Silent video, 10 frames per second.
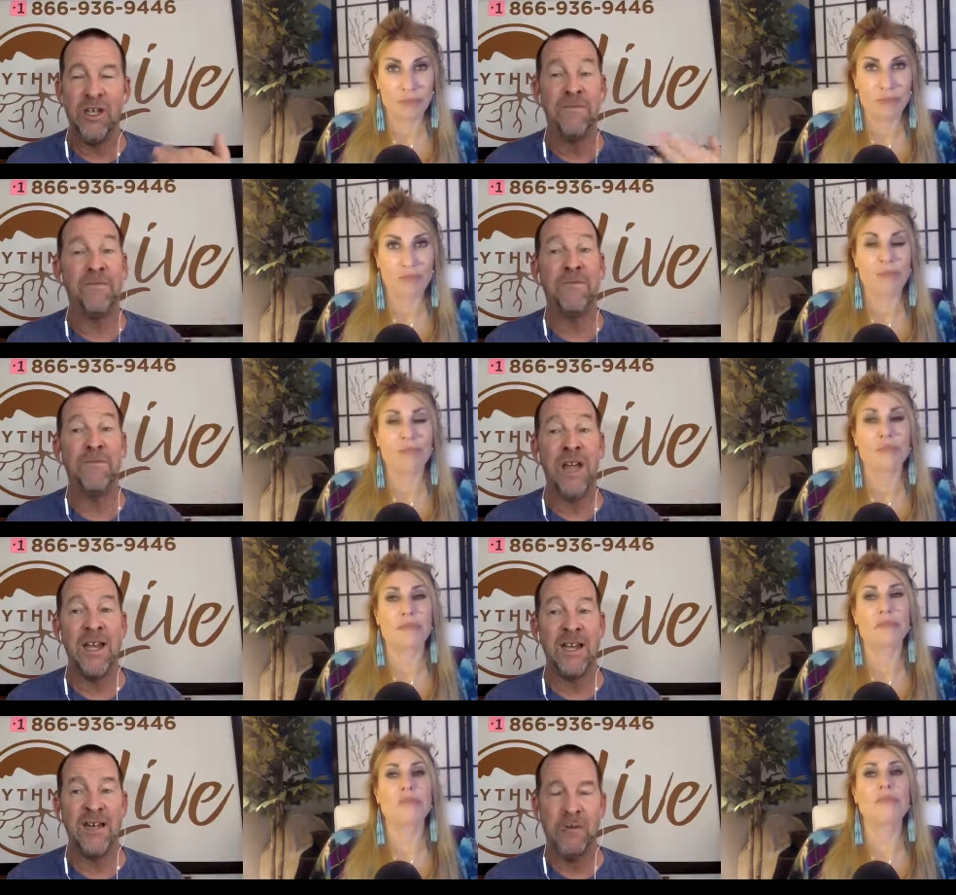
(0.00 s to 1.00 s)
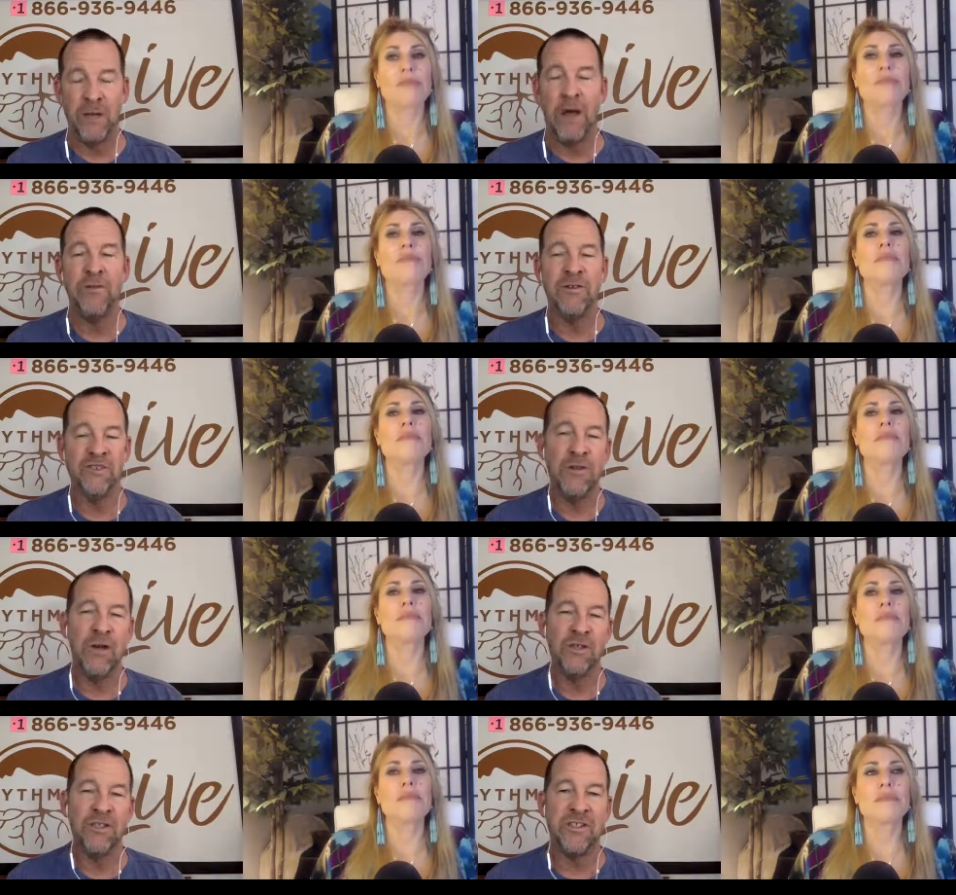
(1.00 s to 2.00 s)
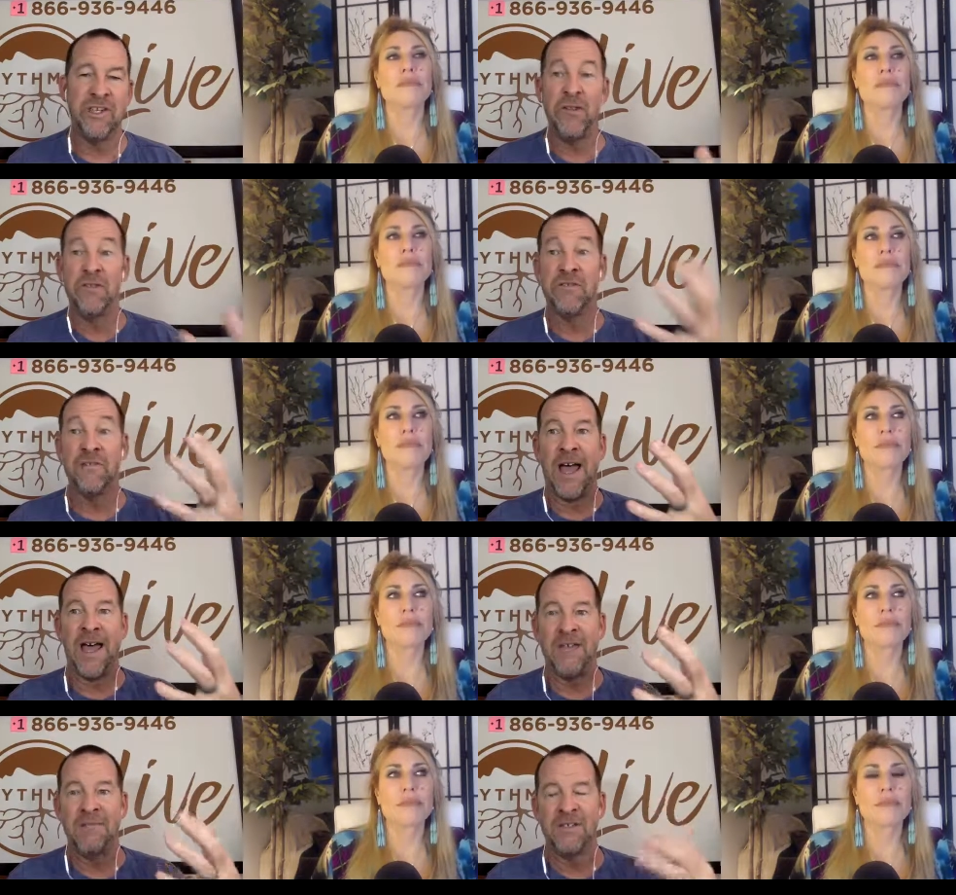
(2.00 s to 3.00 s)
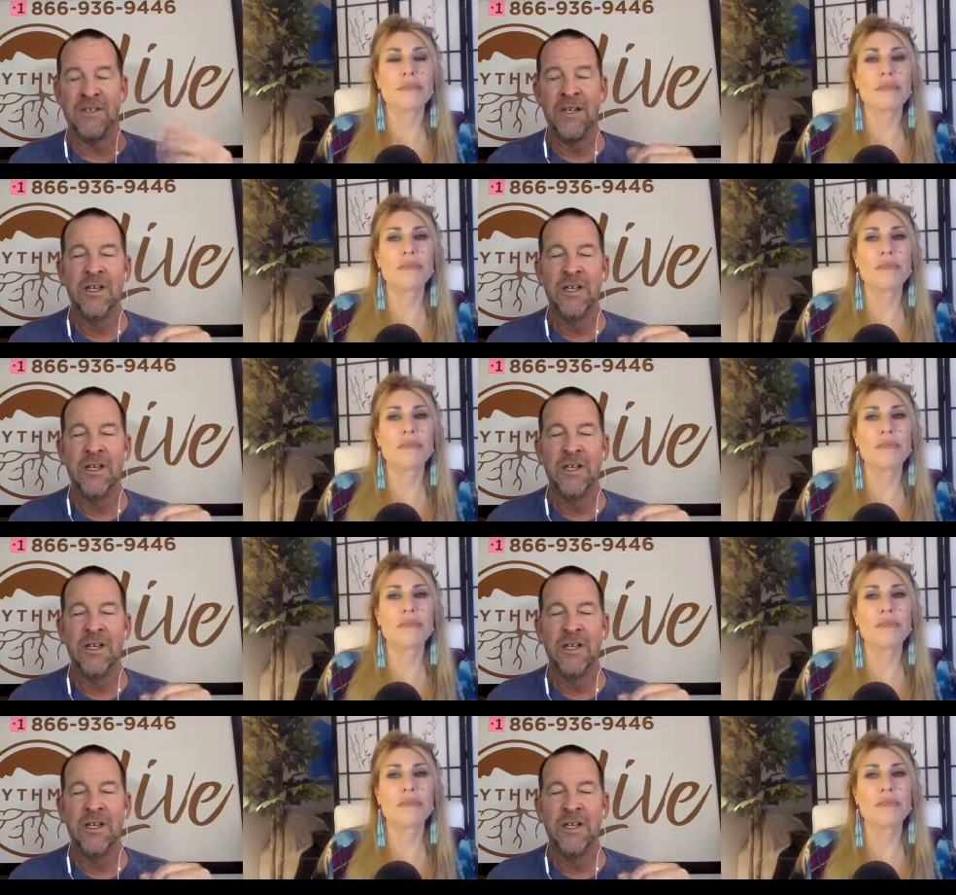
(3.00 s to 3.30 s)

Speaker 1: flooded with others' emotions and others' vibes.